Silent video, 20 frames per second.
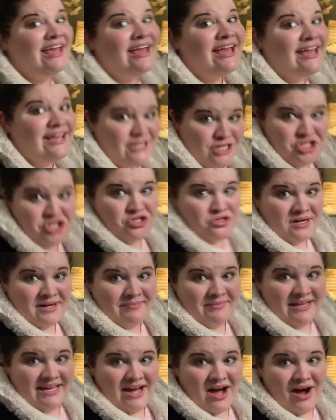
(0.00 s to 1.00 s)

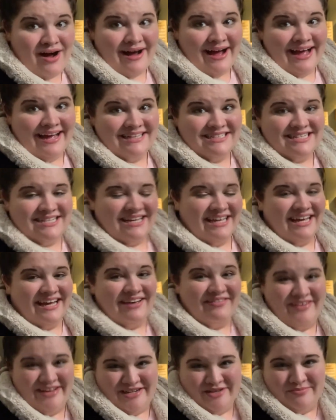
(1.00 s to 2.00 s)
extremely hot
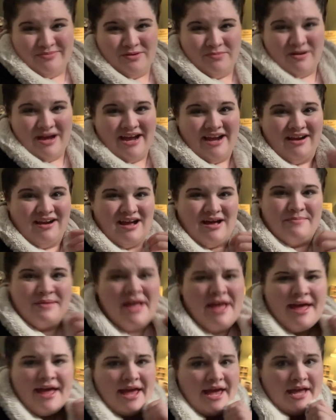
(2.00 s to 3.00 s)
if I don't pull my hair up,
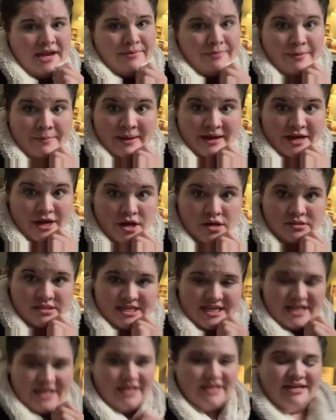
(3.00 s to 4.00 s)
I'm in my
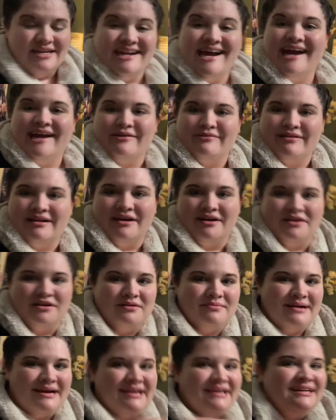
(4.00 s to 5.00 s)
cozy night
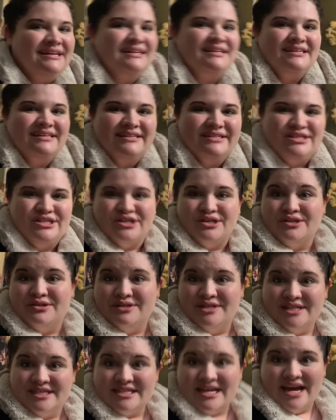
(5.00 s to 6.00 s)
robe to
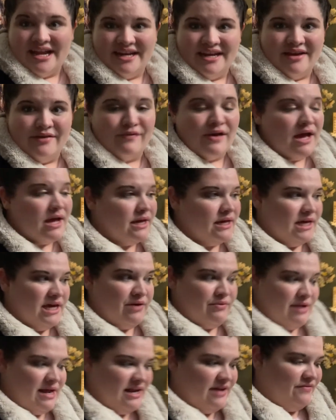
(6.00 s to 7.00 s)
just kind of
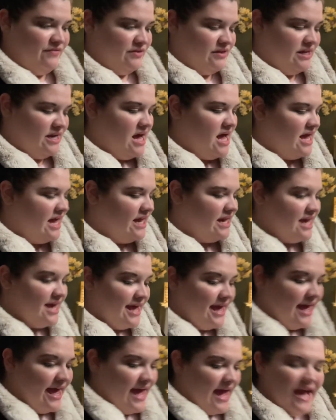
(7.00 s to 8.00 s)
get ready for the night,
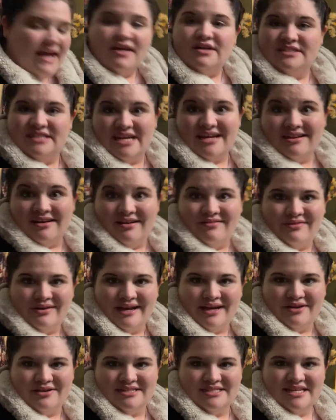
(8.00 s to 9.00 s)
and I'll take it off when
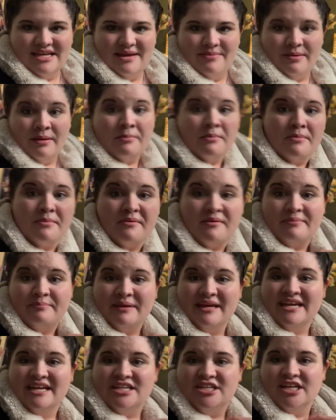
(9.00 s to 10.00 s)
I go to sleep. I'm in my
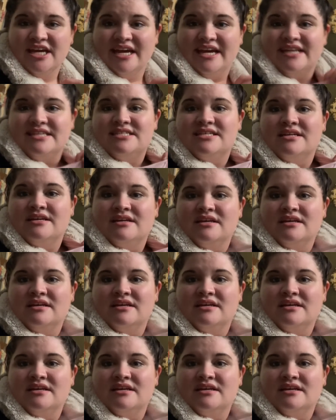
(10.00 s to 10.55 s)
PJs